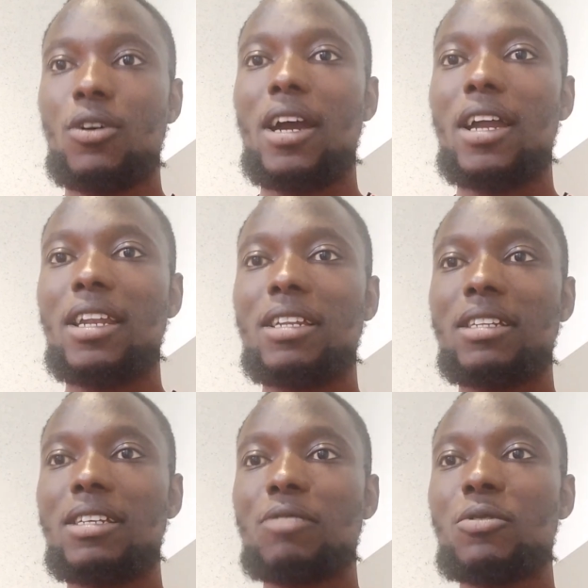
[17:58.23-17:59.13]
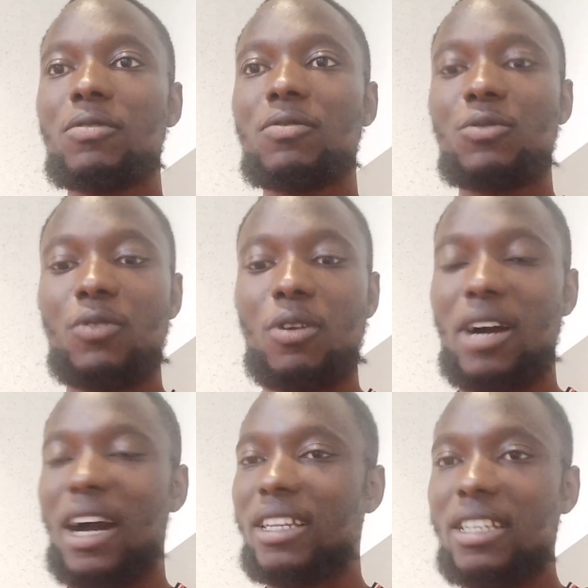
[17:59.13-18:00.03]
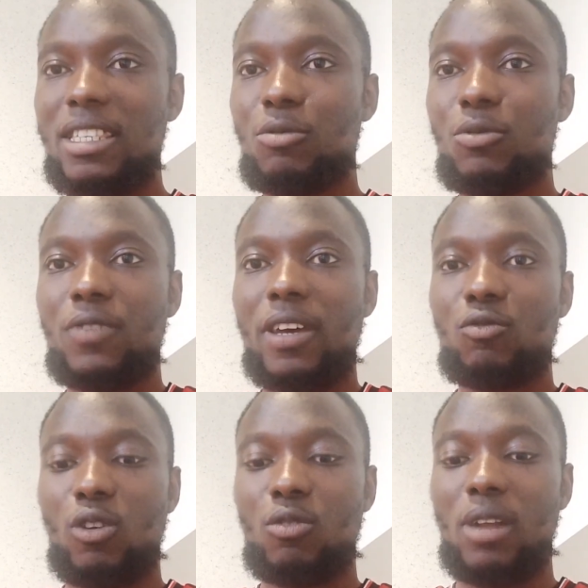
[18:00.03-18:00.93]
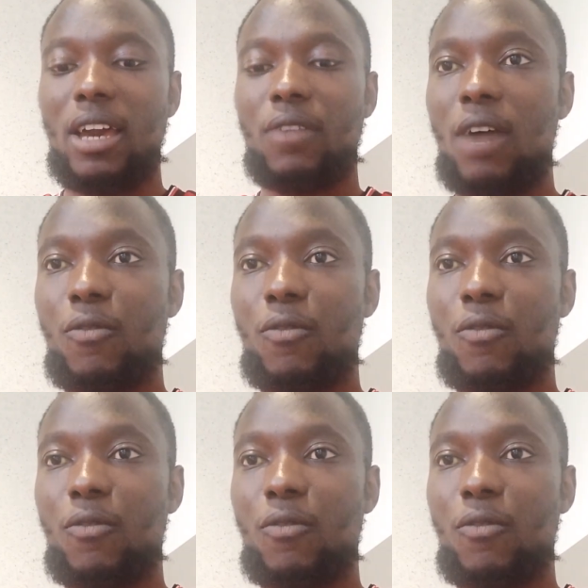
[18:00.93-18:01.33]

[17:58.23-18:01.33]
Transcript: And this we've just gone like